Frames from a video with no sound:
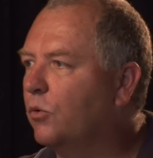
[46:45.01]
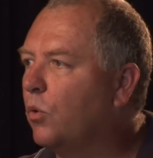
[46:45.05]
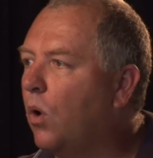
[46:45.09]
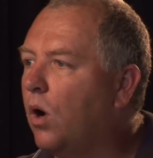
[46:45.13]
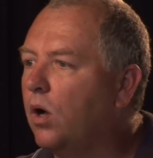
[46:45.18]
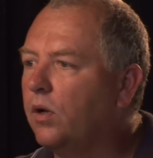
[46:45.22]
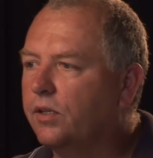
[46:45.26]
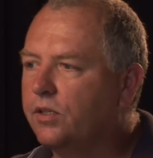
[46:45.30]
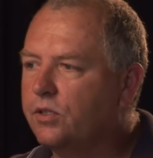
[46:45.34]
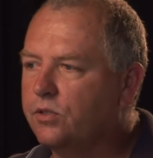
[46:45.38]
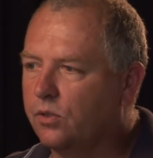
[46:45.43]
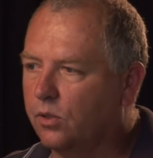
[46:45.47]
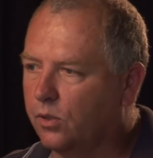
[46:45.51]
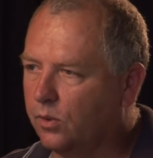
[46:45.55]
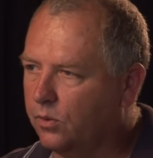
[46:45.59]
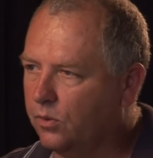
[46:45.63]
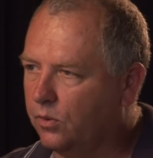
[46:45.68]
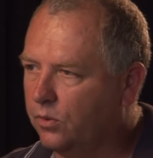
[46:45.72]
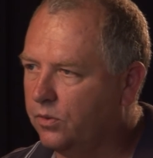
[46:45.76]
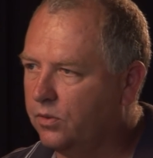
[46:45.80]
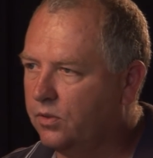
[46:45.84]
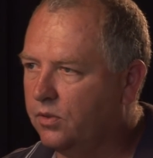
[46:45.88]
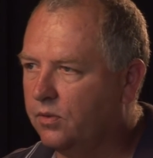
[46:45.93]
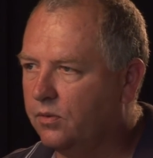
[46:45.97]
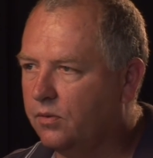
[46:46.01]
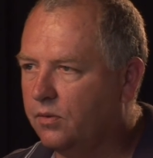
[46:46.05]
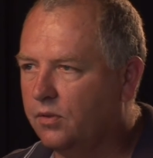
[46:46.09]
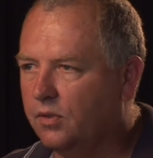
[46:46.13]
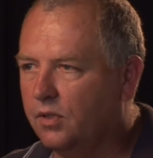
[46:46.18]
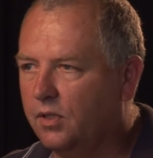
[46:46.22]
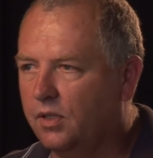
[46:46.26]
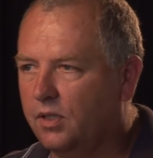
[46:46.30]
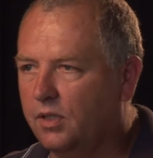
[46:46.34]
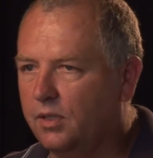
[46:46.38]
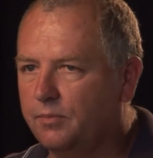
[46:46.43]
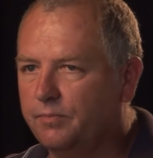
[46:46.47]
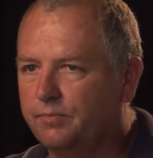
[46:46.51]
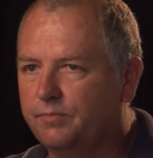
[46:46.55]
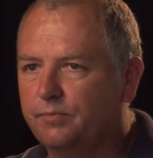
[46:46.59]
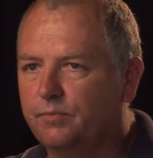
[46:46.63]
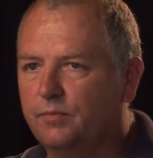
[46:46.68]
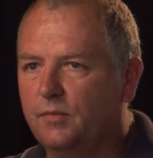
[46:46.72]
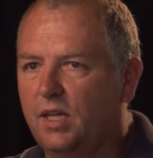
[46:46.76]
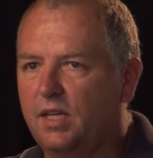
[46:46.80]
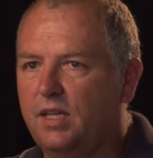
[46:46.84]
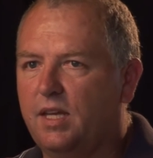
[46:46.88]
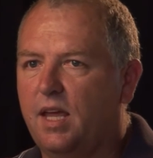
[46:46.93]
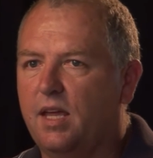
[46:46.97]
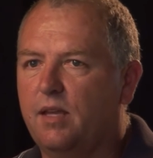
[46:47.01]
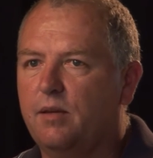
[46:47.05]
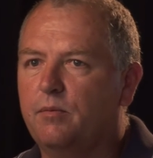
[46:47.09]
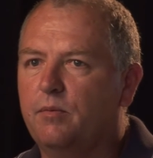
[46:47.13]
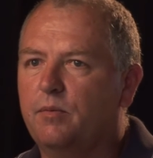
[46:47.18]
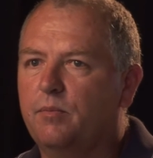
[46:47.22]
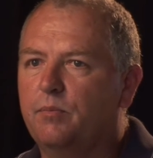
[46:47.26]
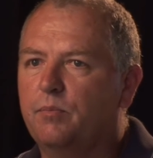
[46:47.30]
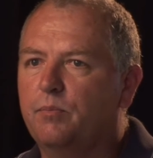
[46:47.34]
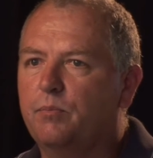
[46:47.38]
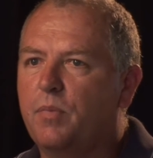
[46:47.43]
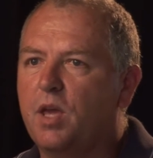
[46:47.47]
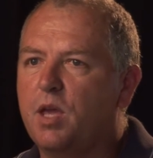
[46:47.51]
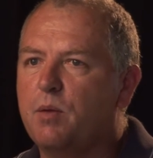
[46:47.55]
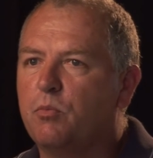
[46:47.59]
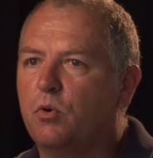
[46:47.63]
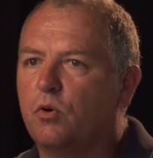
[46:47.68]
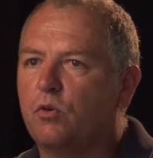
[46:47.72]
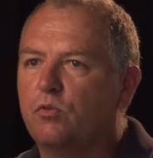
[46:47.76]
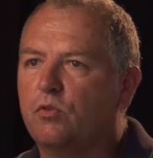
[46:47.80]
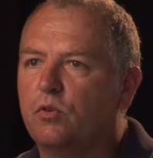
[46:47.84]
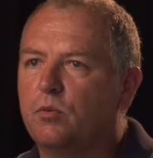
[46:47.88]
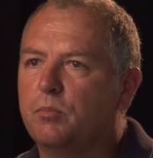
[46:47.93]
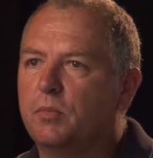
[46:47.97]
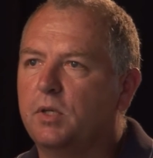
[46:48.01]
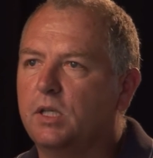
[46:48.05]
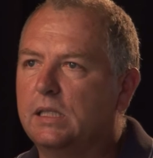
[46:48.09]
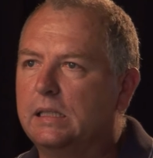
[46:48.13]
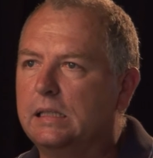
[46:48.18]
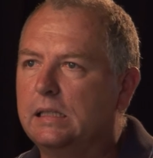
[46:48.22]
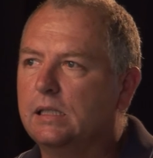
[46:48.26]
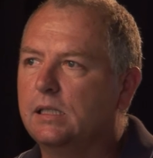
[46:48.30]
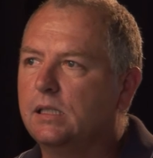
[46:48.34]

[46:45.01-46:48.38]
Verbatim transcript: quality circles, they'd take people from